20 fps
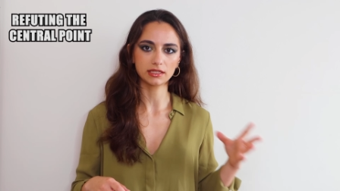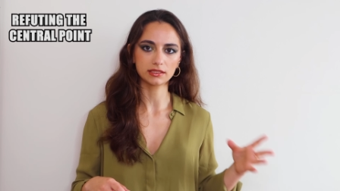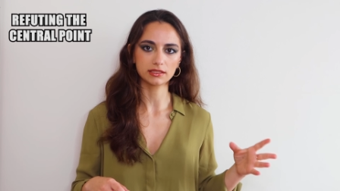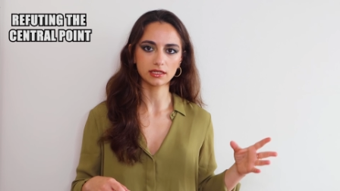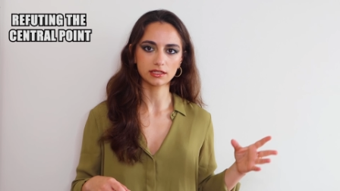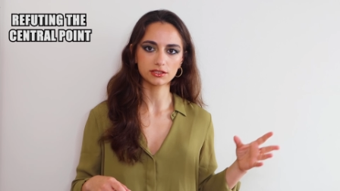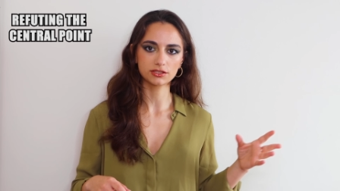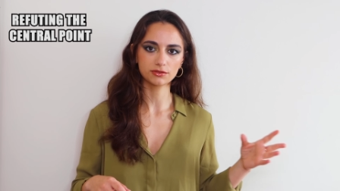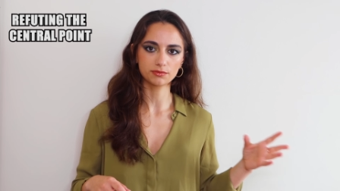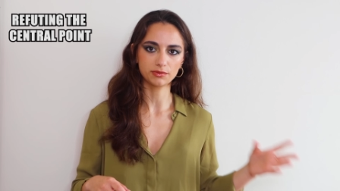
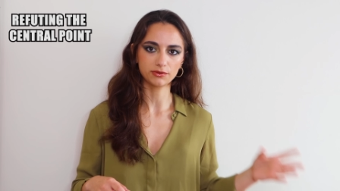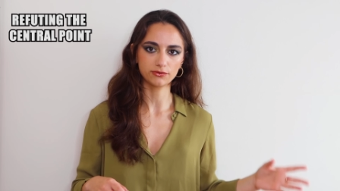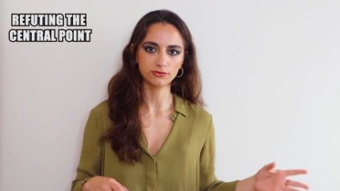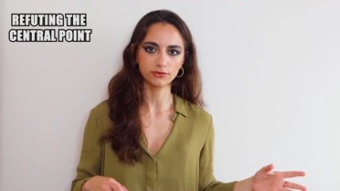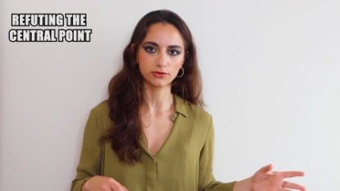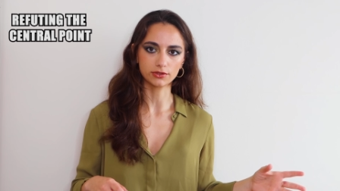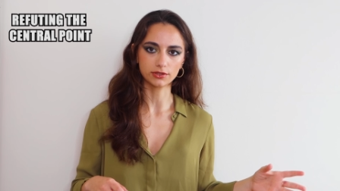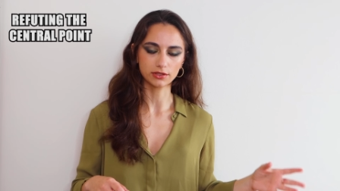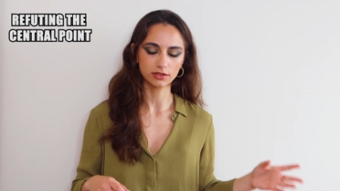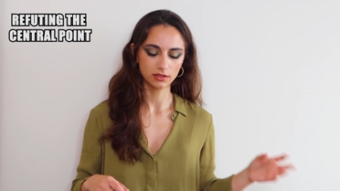touched
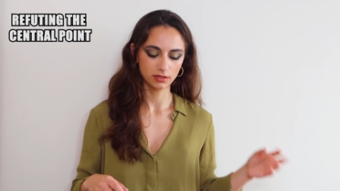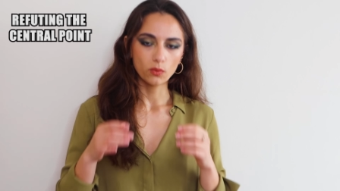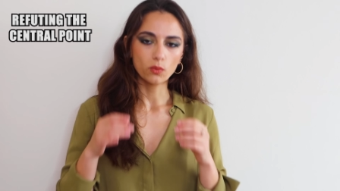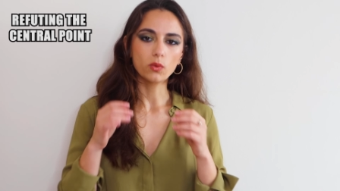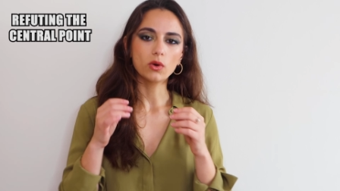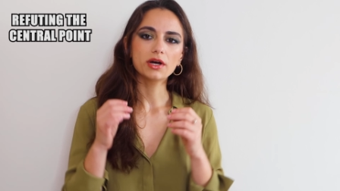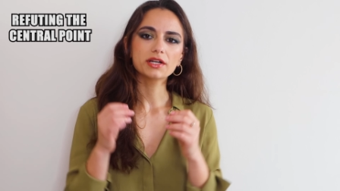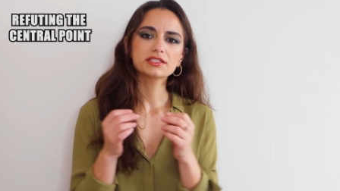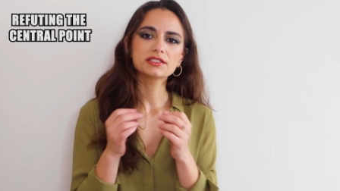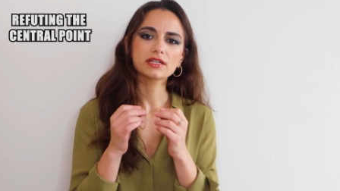before,
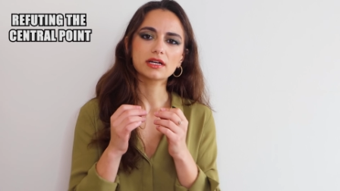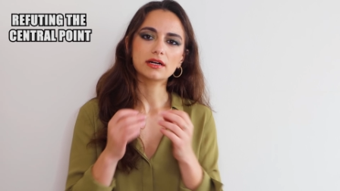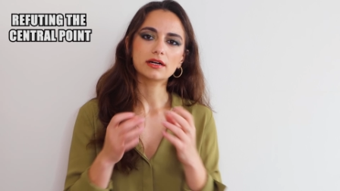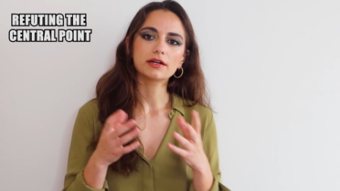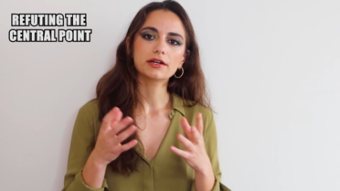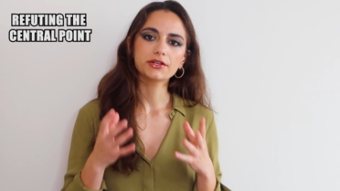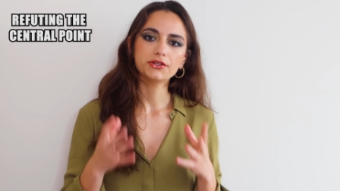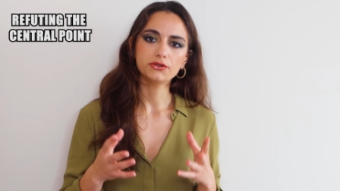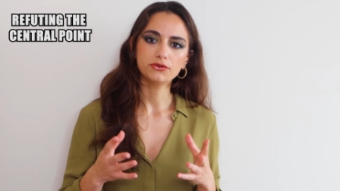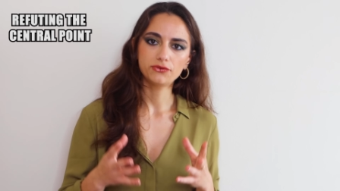what
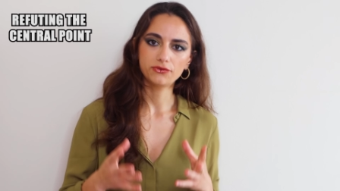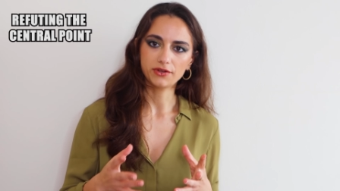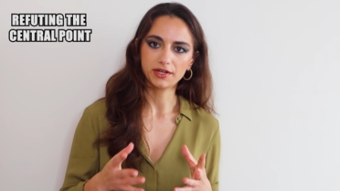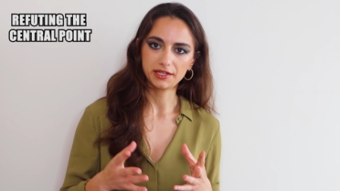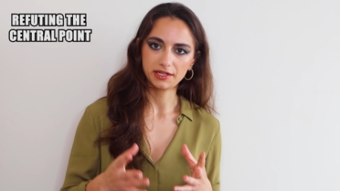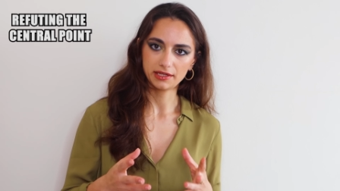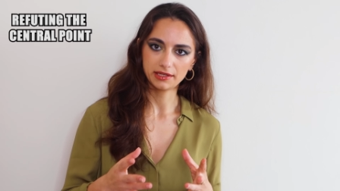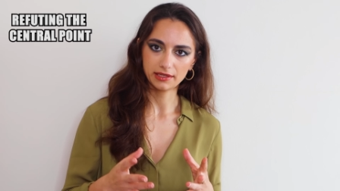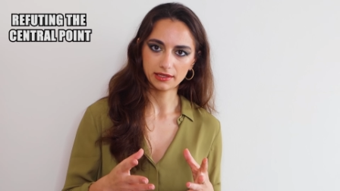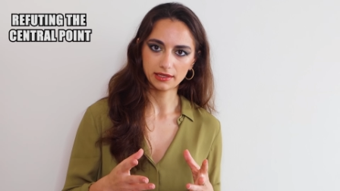are you
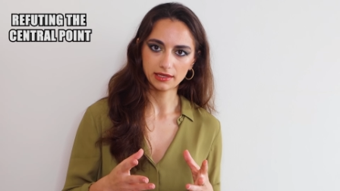fighting